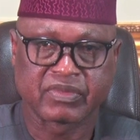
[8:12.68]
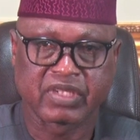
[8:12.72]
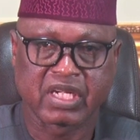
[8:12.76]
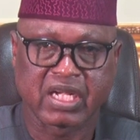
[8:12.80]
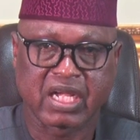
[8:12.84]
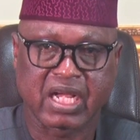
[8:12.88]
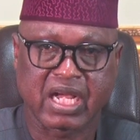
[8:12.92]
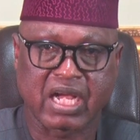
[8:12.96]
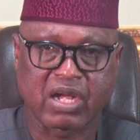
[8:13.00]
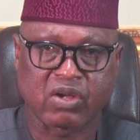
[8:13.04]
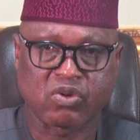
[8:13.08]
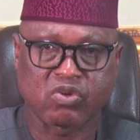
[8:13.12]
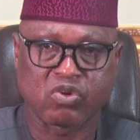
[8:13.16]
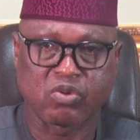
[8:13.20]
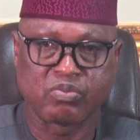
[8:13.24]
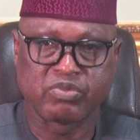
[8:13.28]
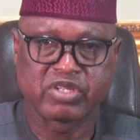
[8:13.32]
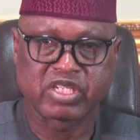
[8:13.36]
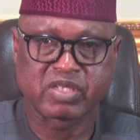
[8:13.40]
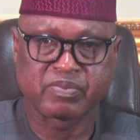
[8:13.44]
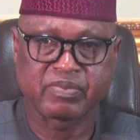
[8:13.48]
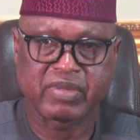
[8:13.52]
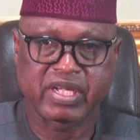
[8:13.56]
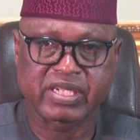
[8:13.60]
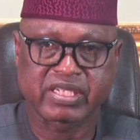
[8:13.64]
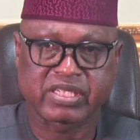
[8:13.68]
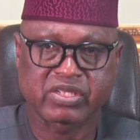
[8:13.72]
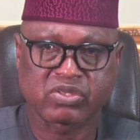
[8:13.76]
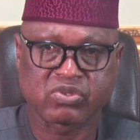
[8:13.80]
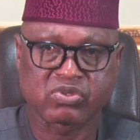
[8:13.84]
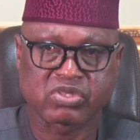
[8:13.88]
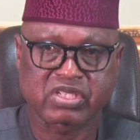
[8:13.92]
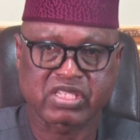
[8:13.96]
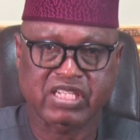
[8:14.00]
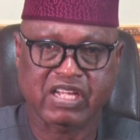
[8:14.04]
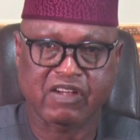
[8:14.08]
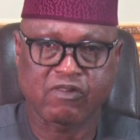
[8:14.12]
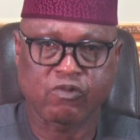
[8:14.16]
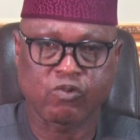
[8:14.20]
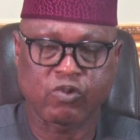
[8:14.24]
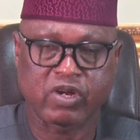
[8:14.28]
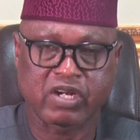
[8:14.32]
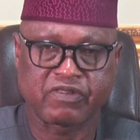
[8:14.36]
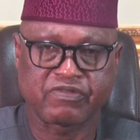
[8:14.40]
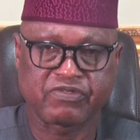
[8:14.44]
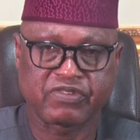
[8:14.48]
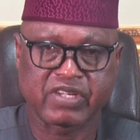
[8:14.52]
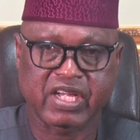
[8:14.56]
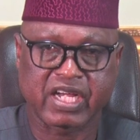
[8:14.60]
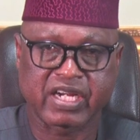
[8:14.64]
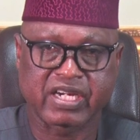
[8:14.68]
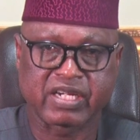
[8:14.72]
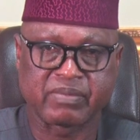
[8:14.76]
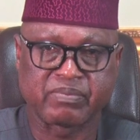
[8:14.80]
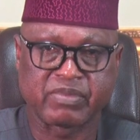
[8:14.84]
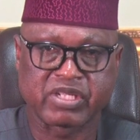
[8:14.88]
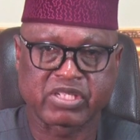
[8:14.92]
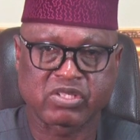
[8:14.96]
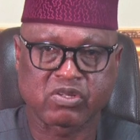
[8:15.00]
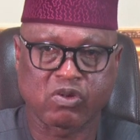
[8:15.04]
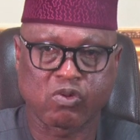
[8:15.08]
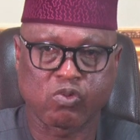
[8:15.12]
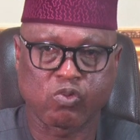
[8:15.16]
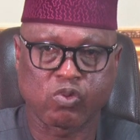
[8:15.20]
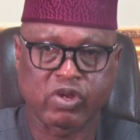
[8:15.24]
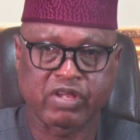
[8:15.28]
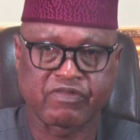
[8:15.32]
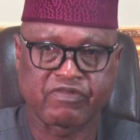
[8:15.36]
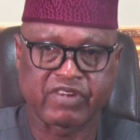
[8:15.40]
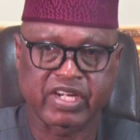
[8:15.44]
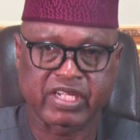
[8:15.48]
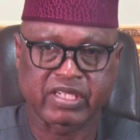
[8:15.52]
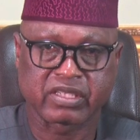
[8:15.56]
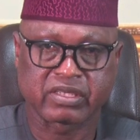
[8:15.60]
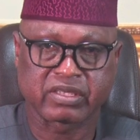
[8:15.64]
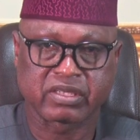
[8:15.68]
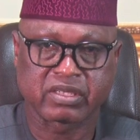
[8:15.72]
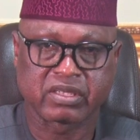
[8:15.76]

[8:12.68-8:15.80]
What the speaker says: Our commitment to staff welfare remains unwavering.